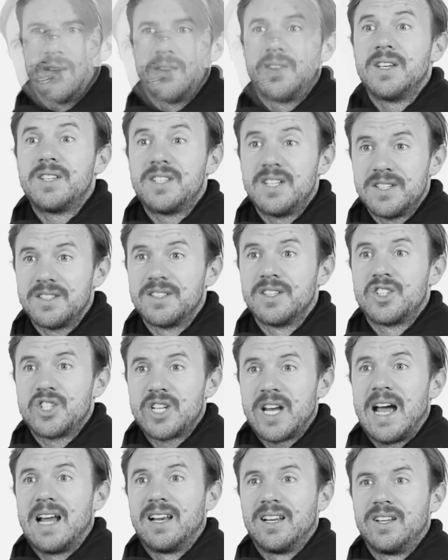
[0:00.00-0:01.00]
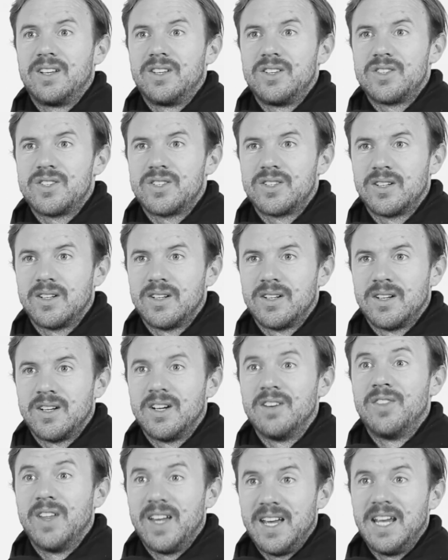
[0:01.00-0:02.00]
This is the challenge
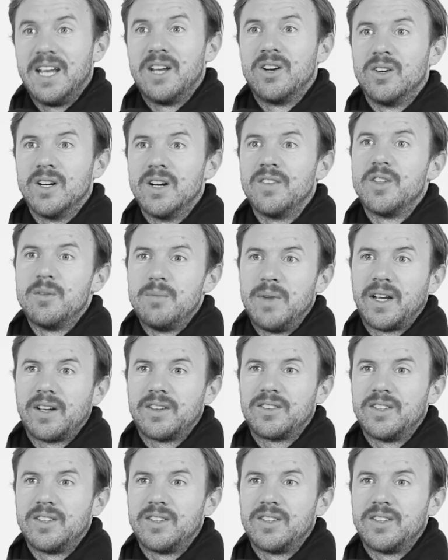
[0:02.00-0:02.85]
of the era of the mega